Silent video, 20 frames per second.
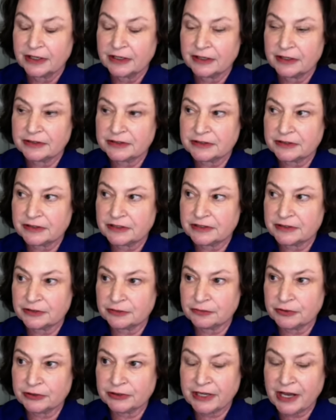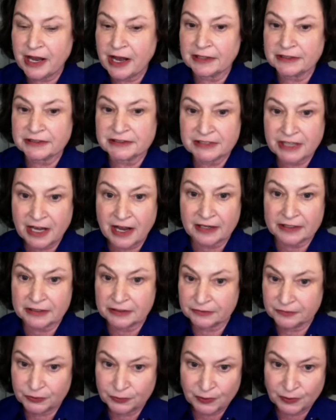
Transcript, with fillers: It's, it's a really hot stock. If you